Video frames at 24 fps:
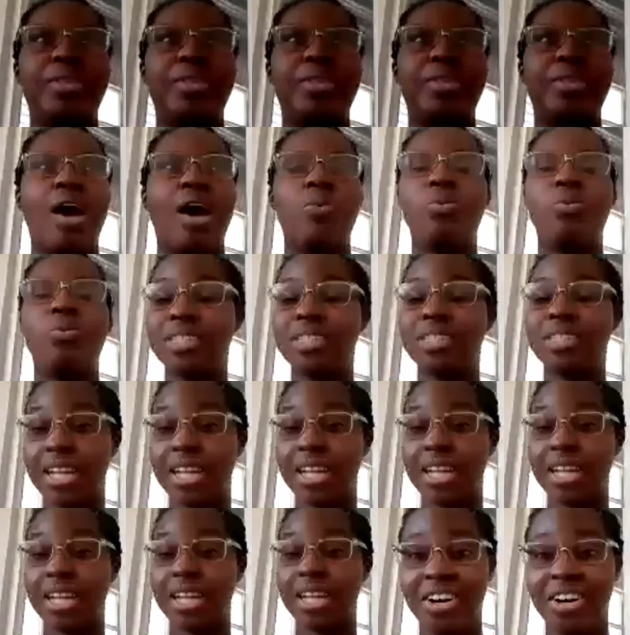I was the
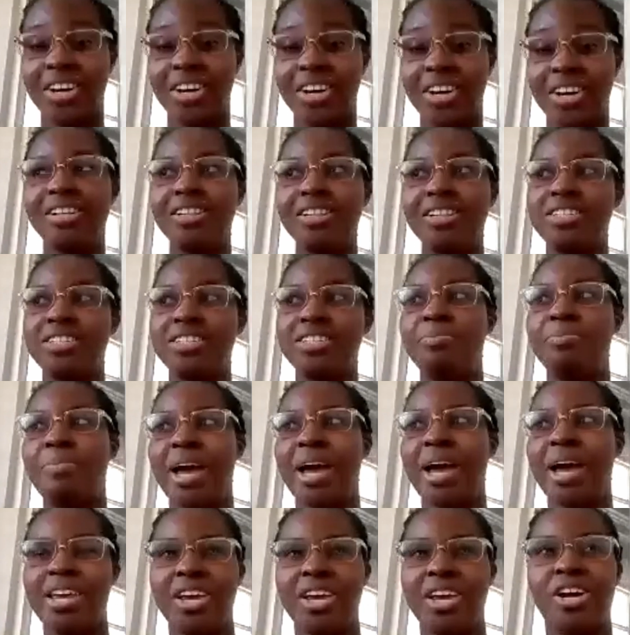head girl in my
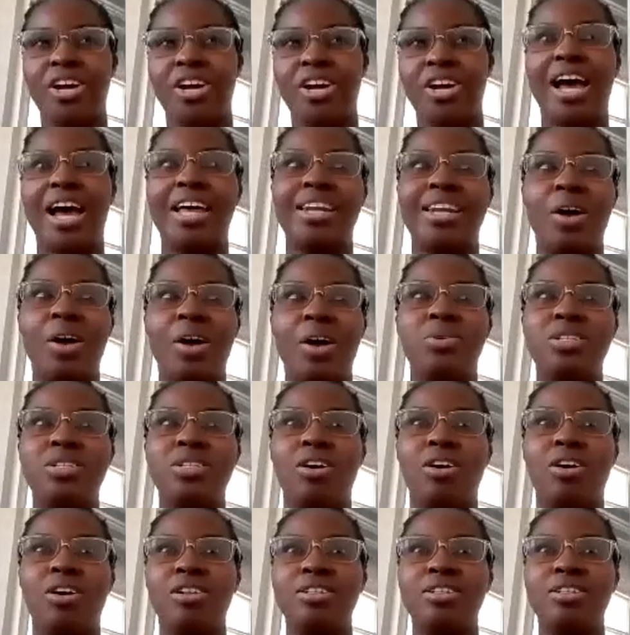year, and I was
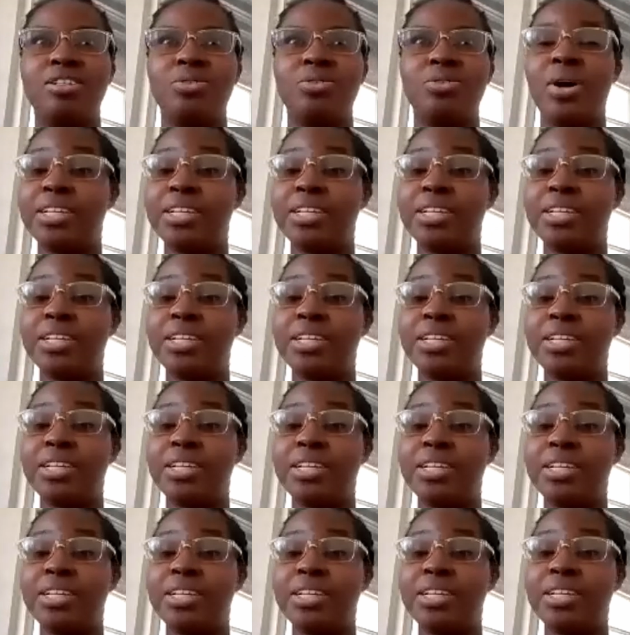also a senior
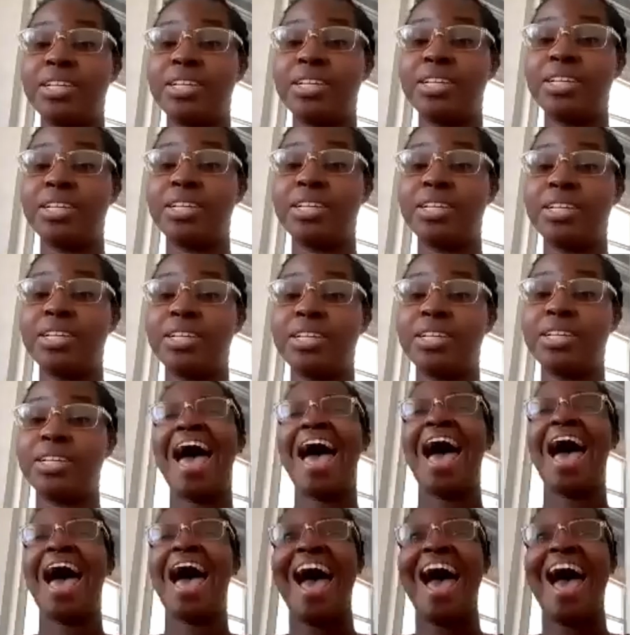prefect.
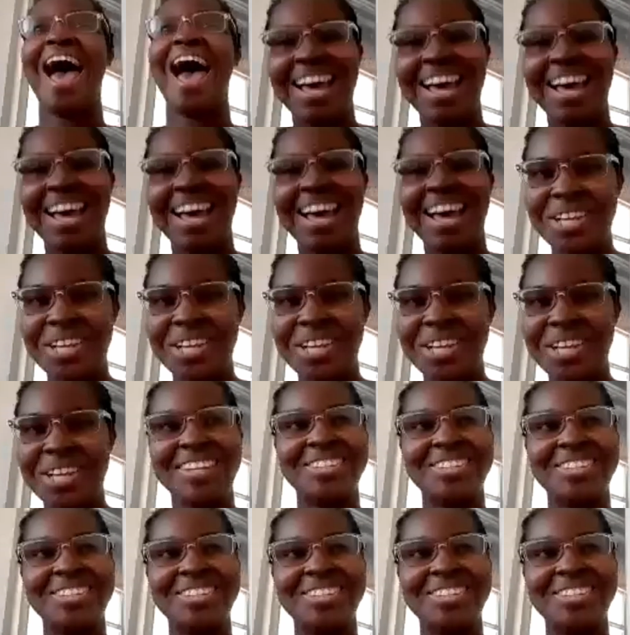And
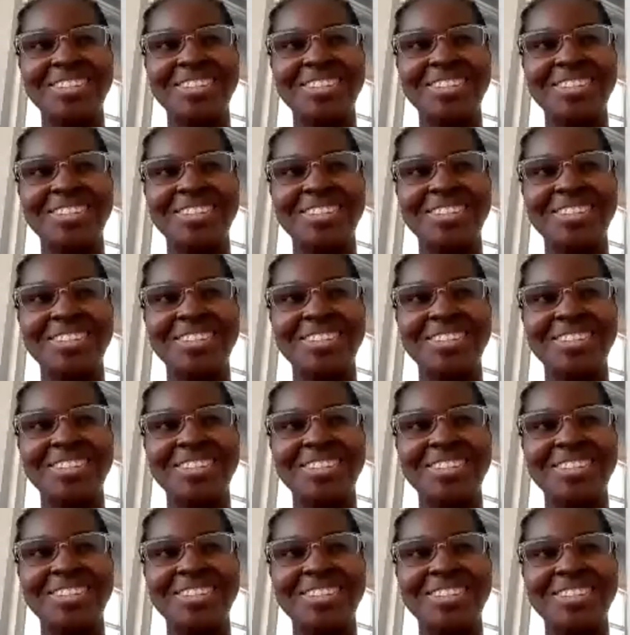coincidentally, all my
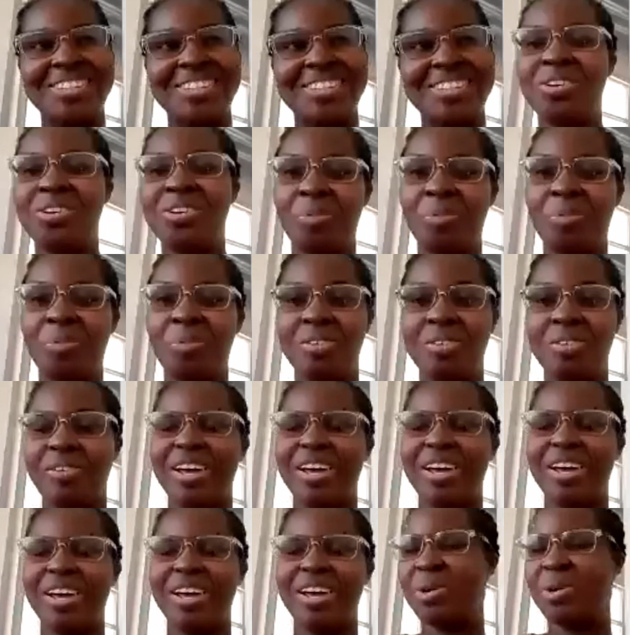friends were senior
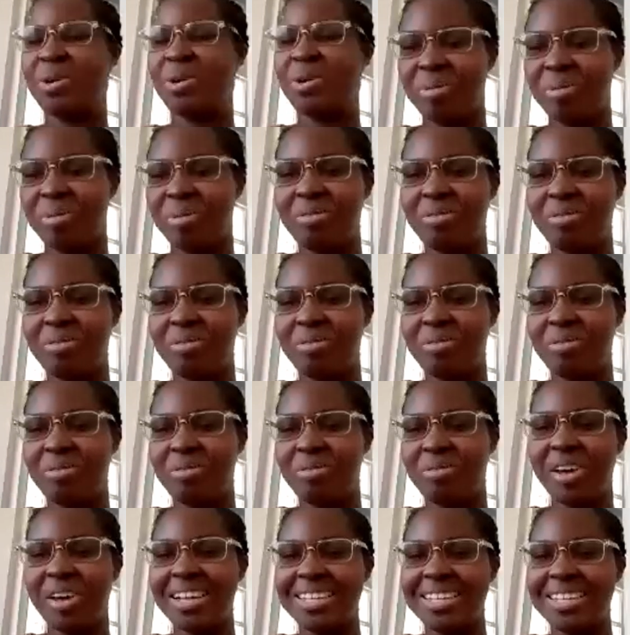prefects or
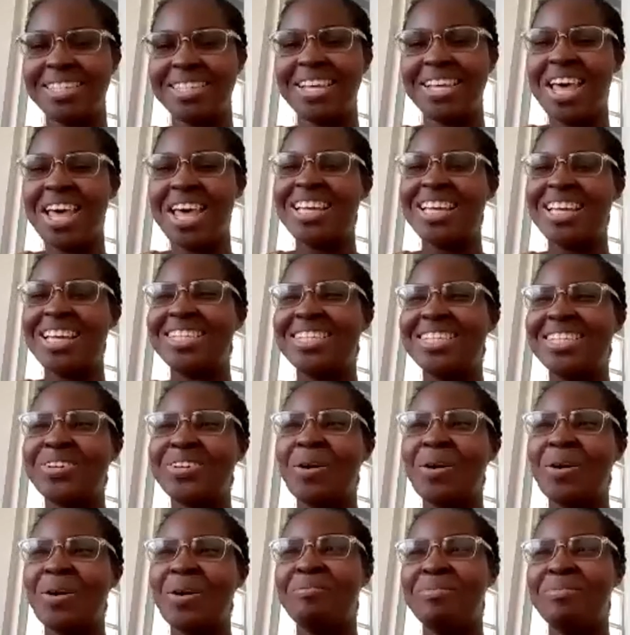prefects. So
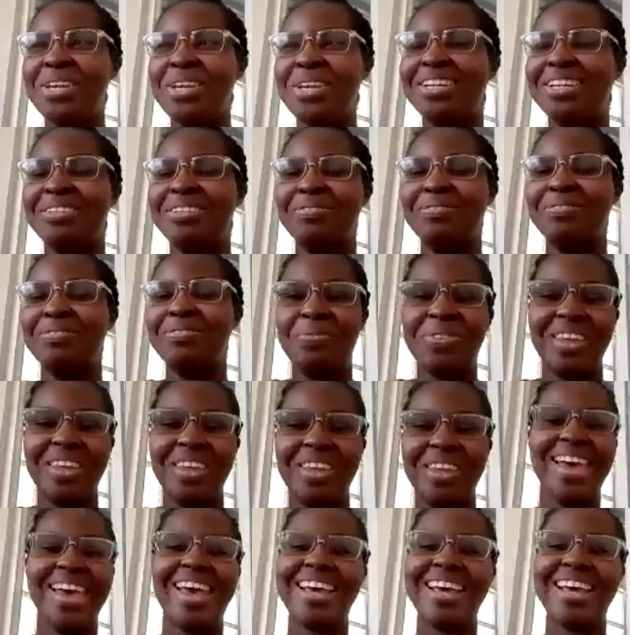I mean,
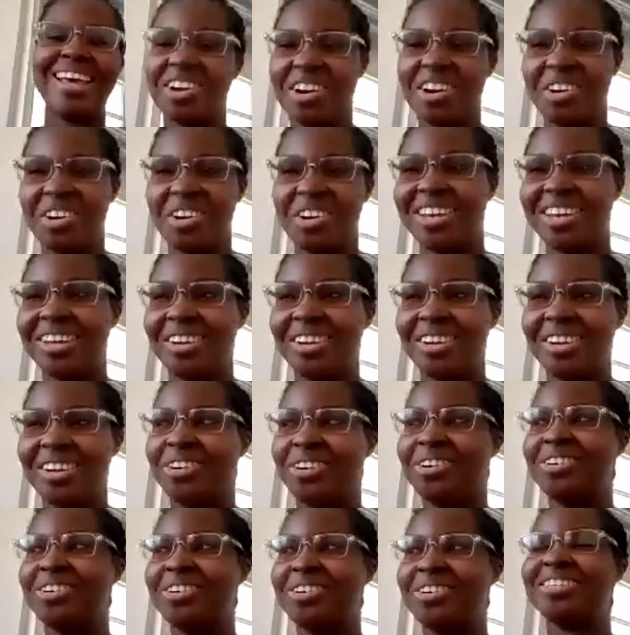
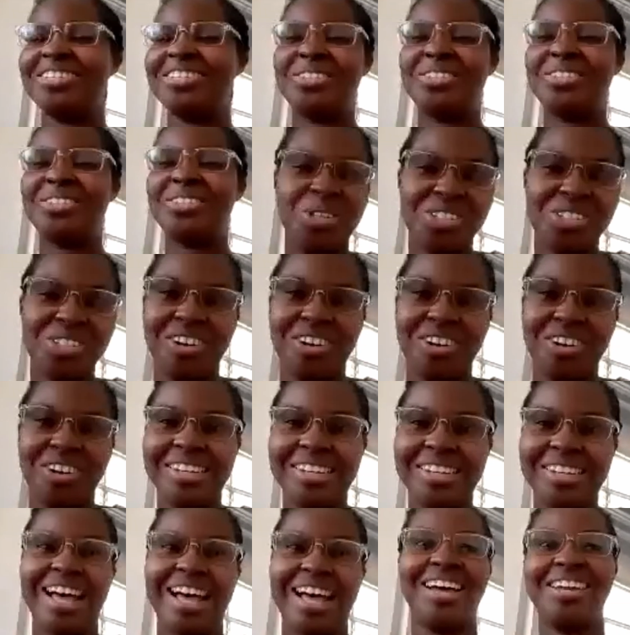extracurricular, social,
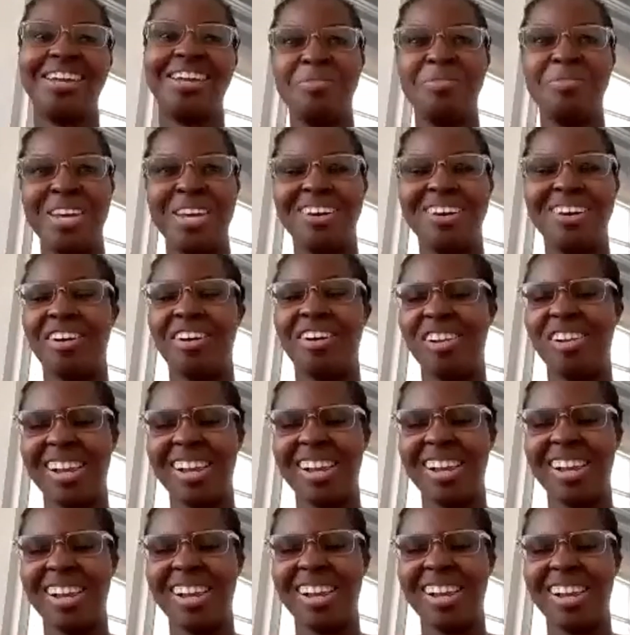academic, all
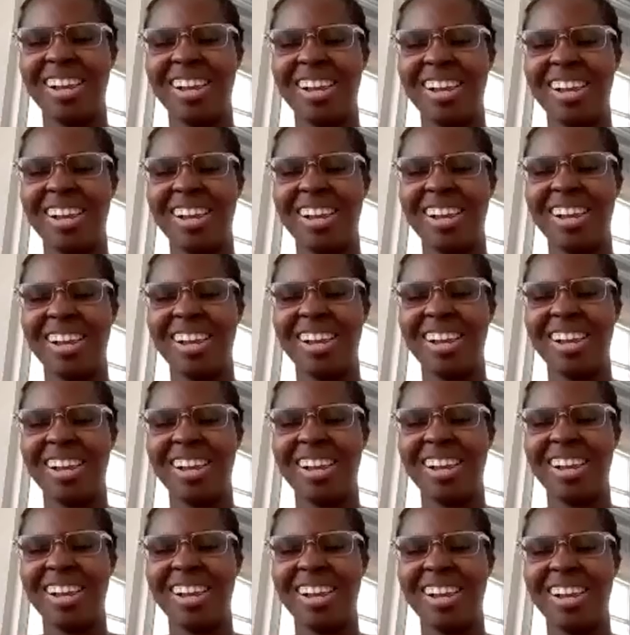kind of fell into
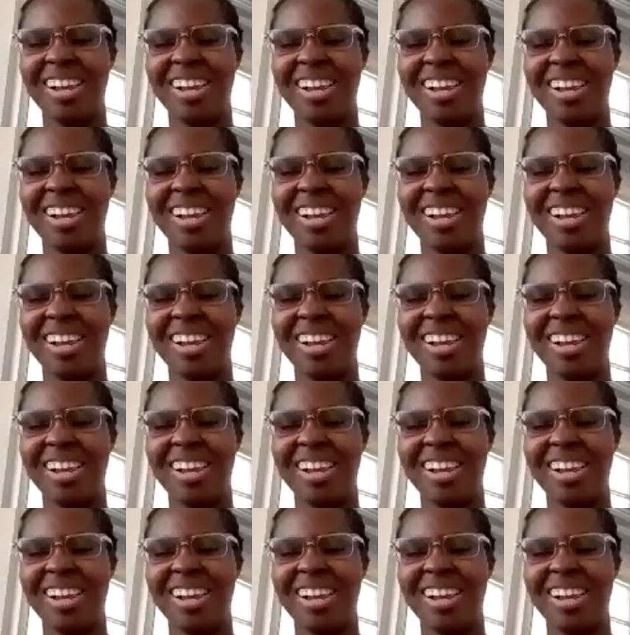place.